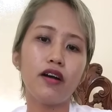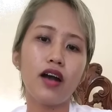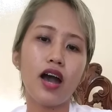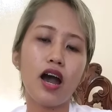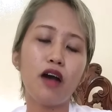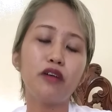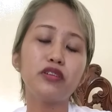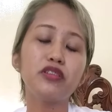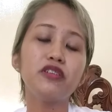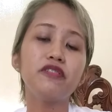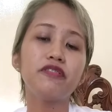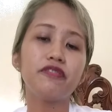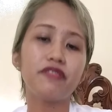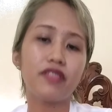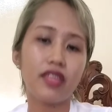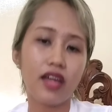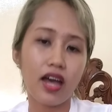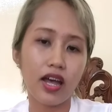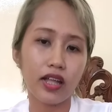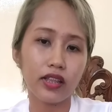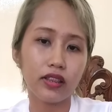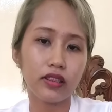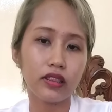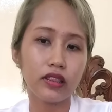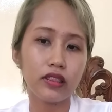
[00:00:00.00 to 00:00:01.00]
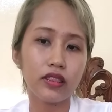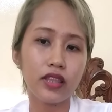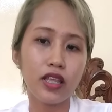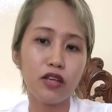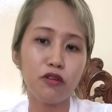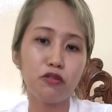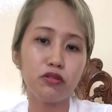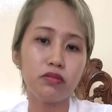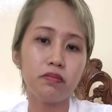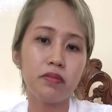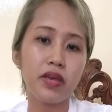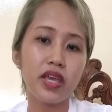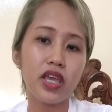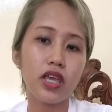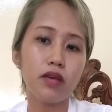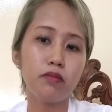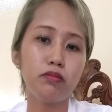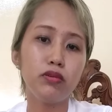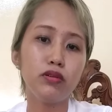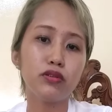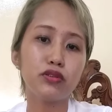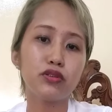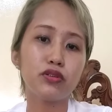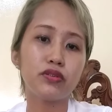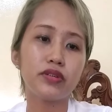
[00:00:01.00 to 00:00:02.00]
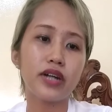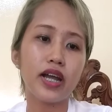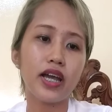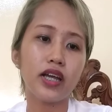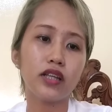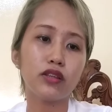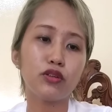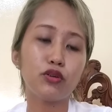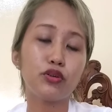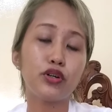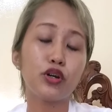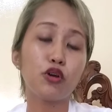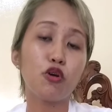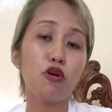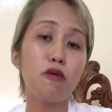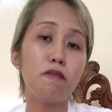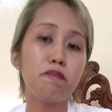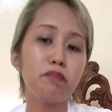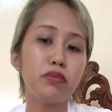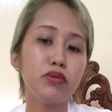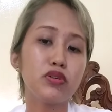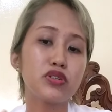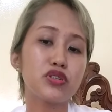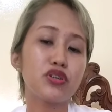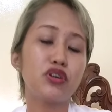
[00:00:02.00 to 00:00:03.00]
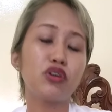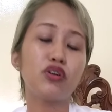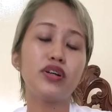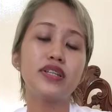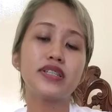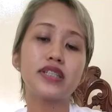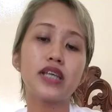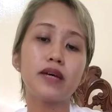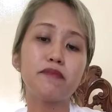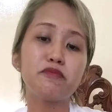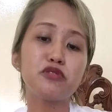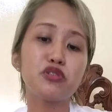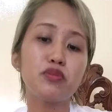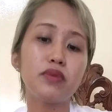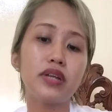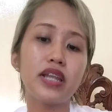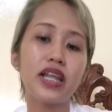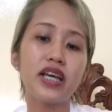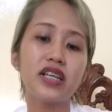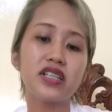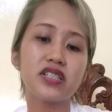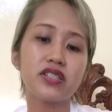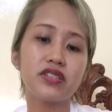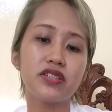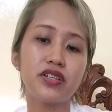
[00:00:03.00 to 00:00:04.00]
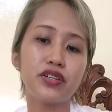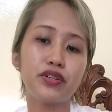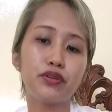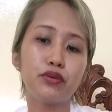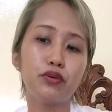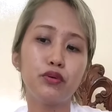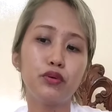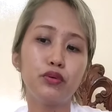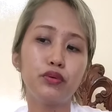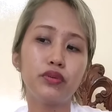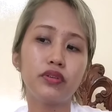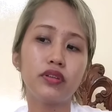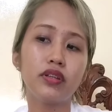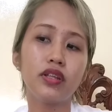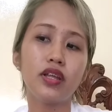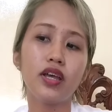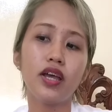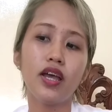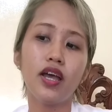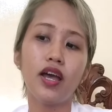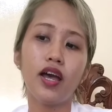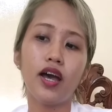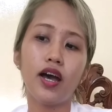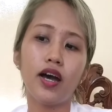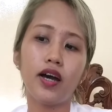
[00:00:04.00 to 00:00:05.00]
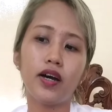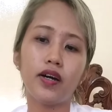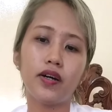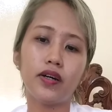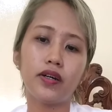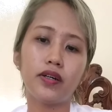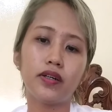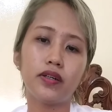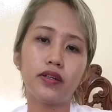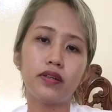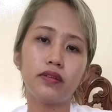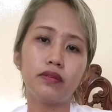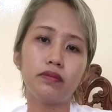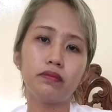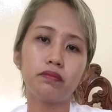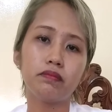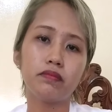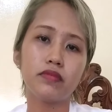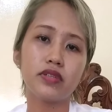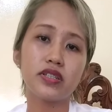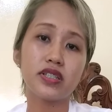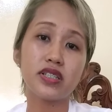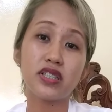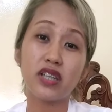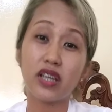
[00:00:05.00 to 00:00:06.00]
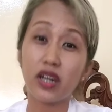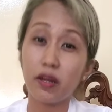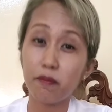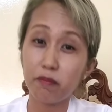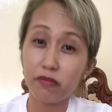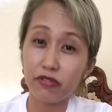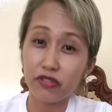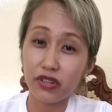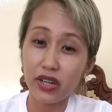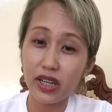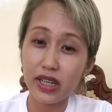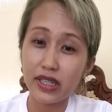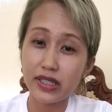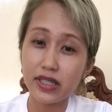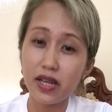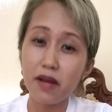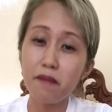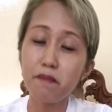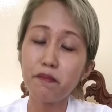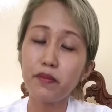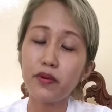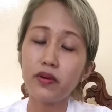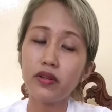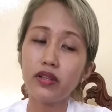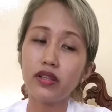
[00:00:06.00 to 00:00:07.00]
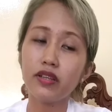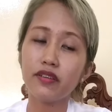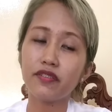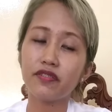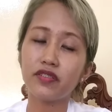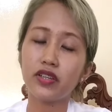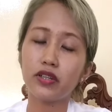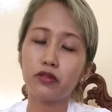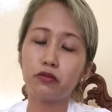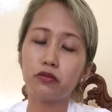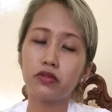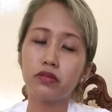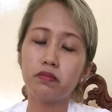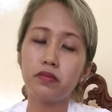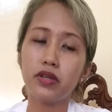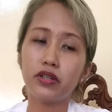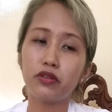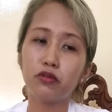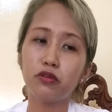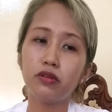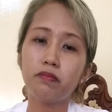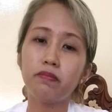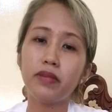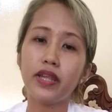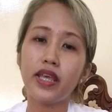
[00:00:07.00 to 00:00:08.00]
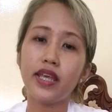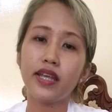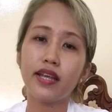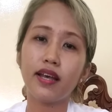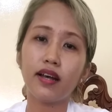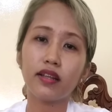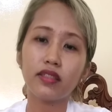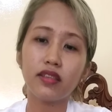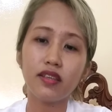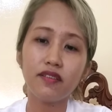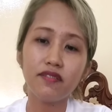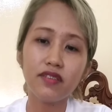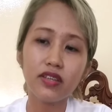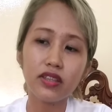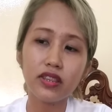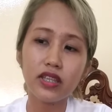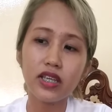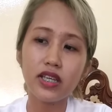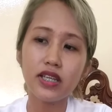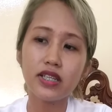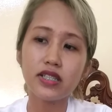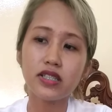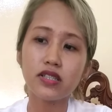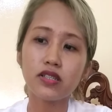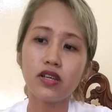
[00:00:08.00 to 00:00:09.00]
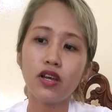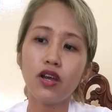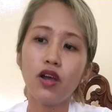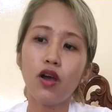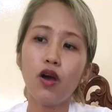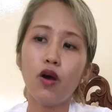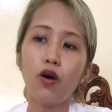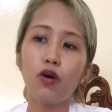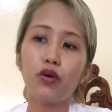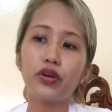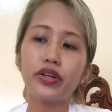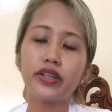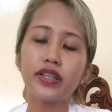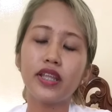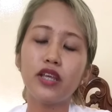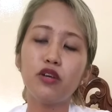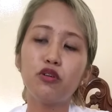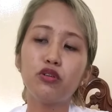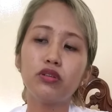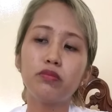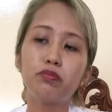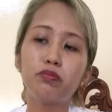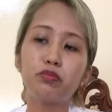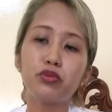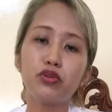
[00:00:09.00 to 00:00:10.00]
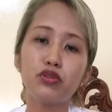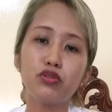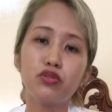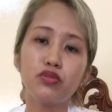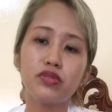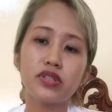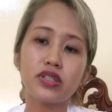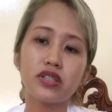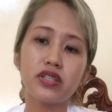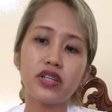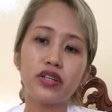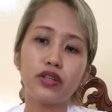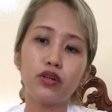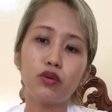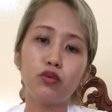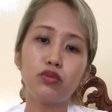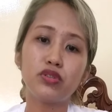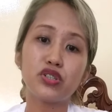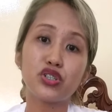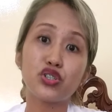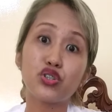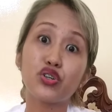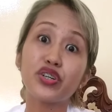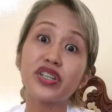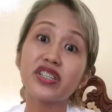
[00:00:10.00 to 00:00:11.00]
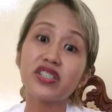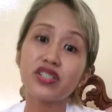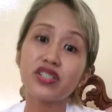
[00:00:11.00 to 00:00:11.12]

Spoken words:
out of that, they could be able to write, or compose, or conceptualize their own script. For example, if there would be role-playing activities, or they could produce their own short